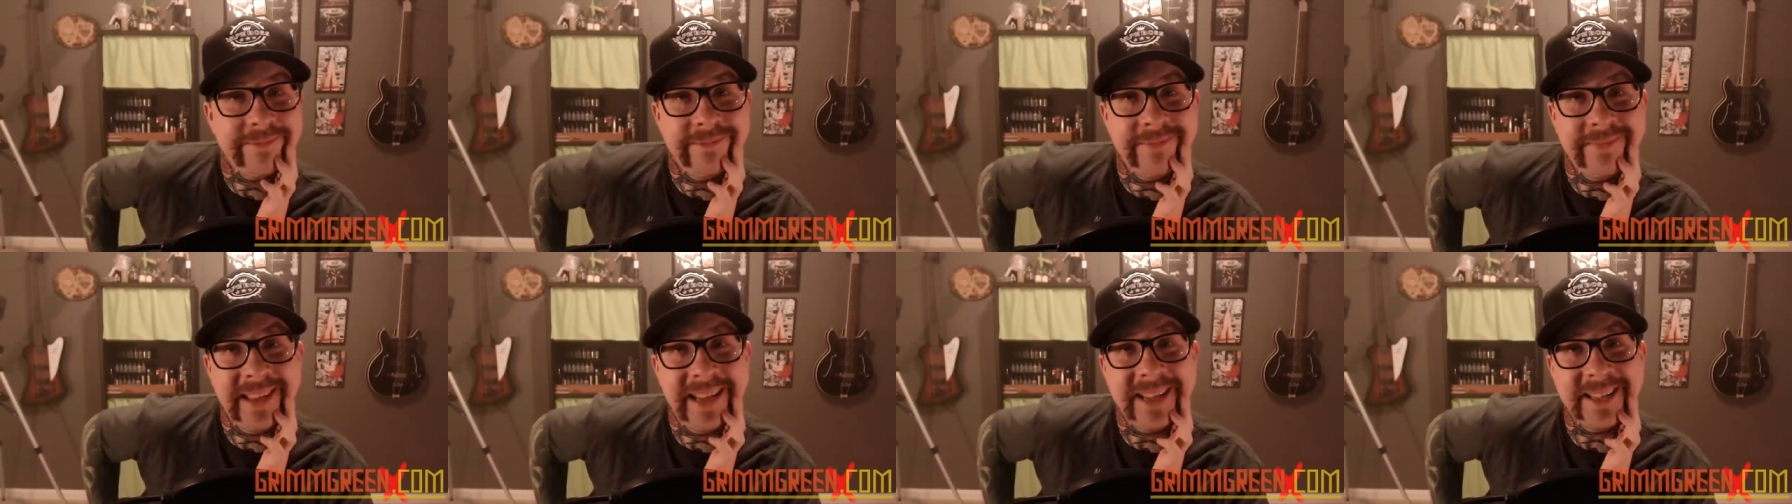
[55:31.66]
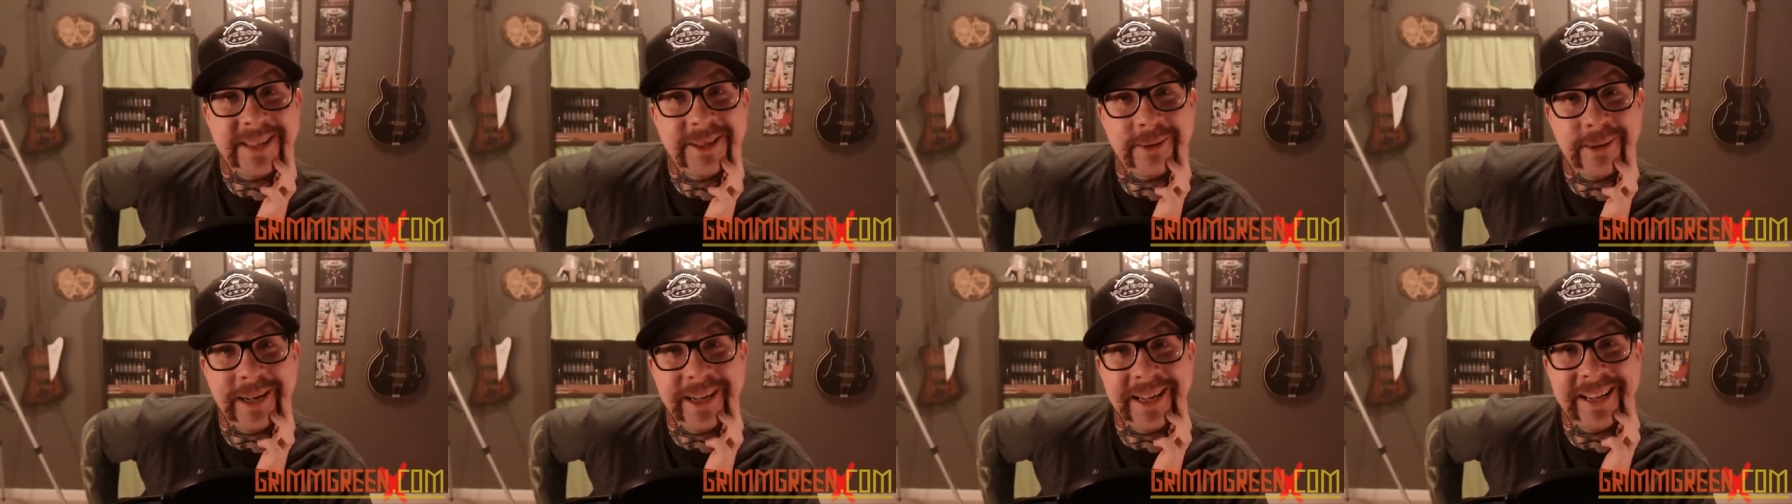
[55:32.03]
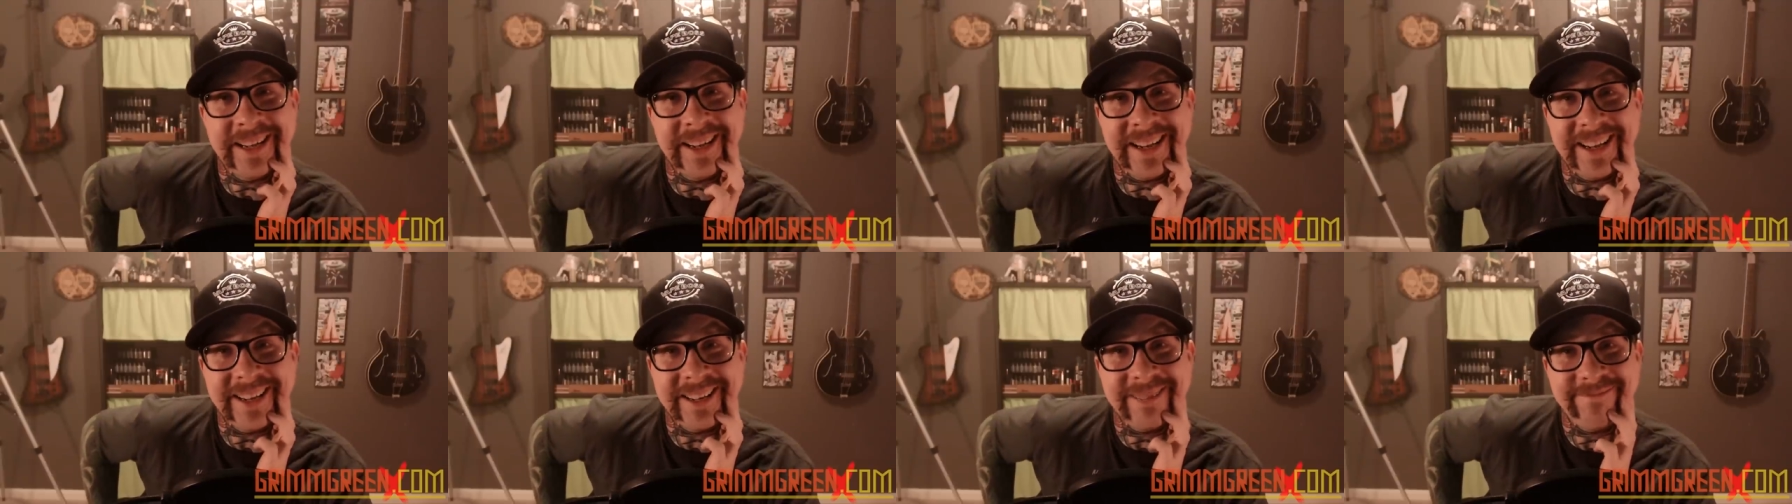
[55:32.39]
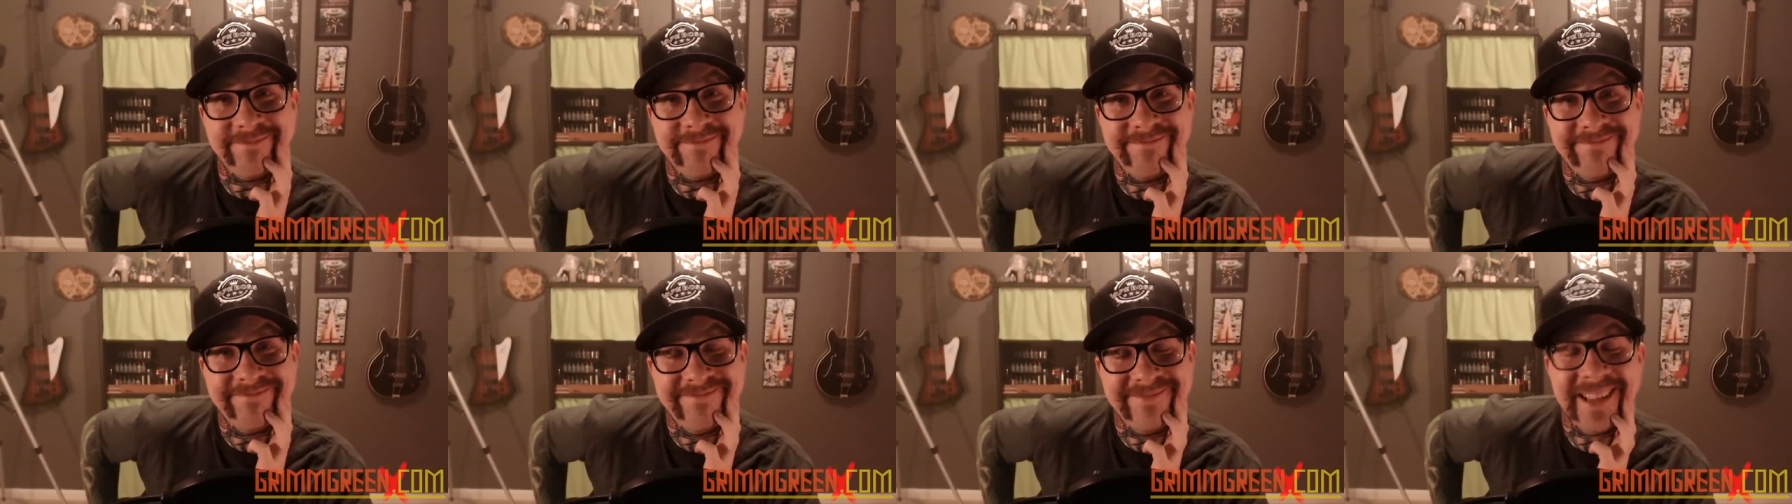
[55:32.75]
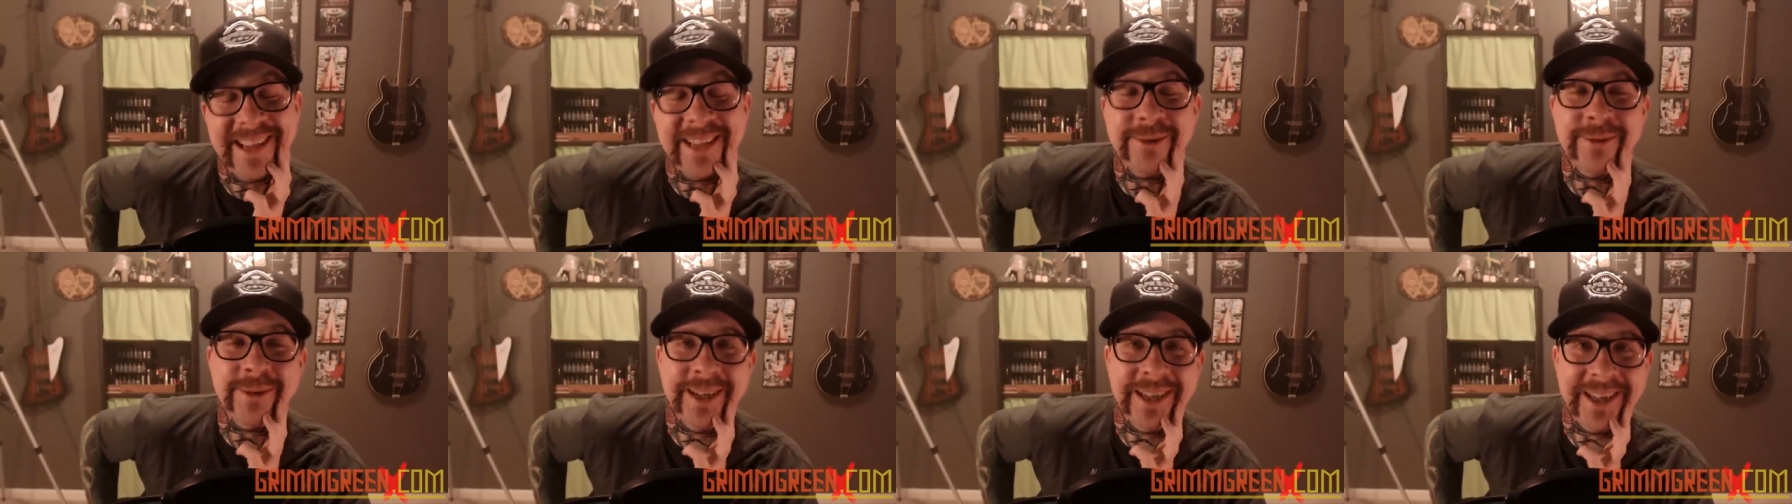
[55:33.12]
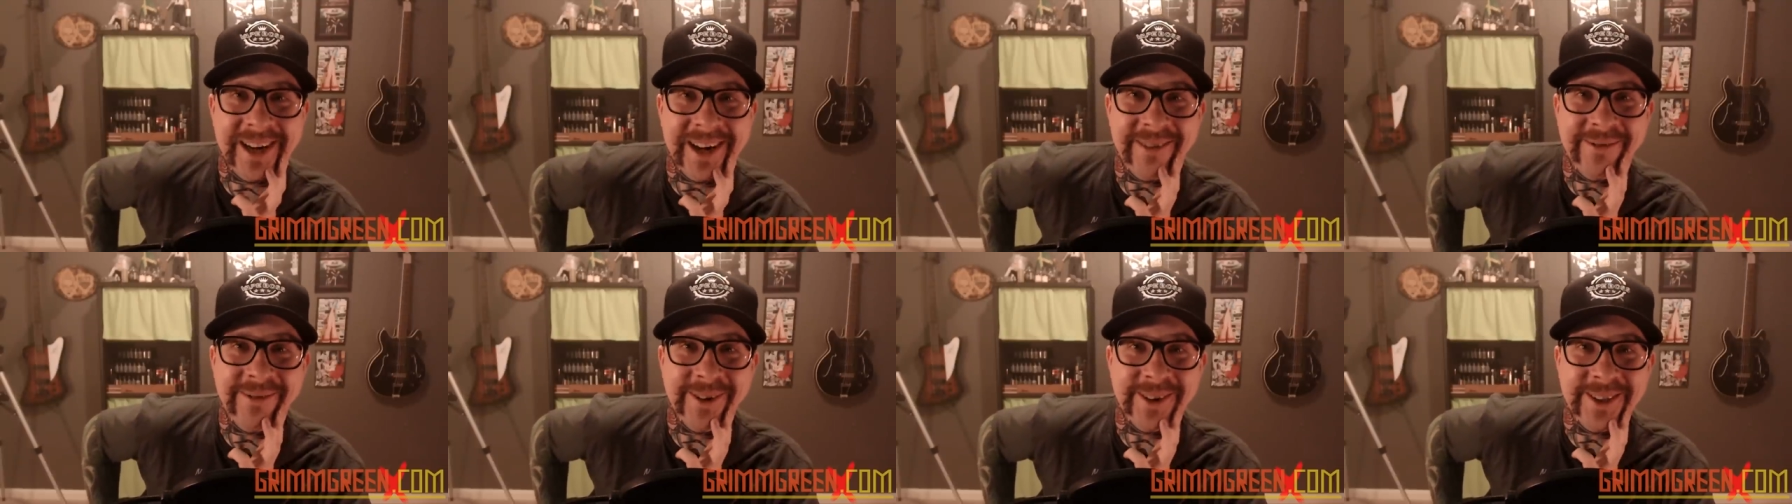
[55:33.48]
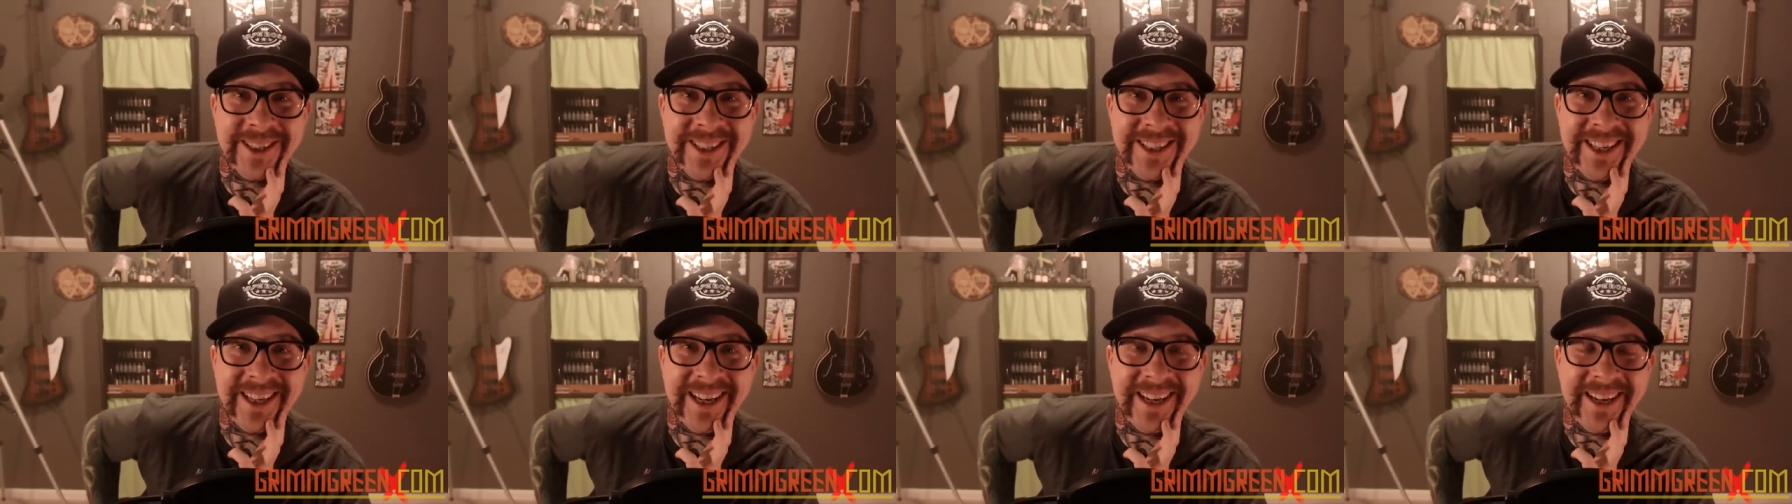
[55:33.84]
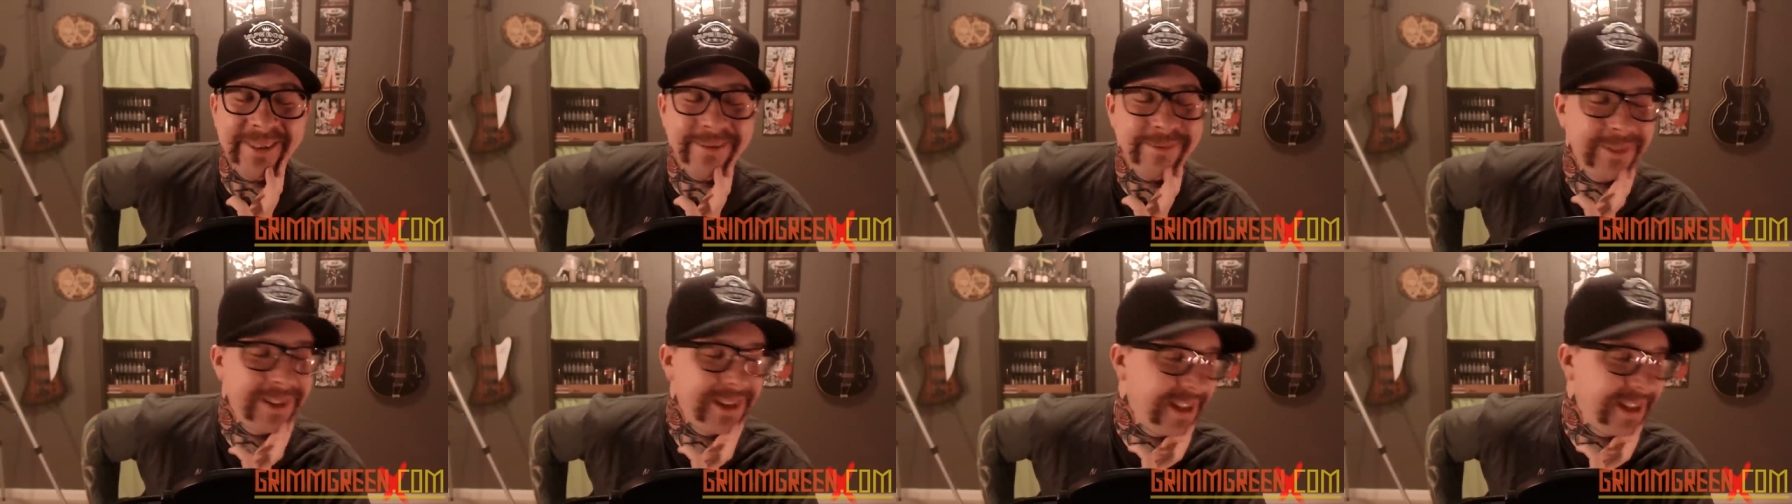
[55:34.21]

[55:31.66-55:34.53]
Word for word: that's what I got. That's what I got for today.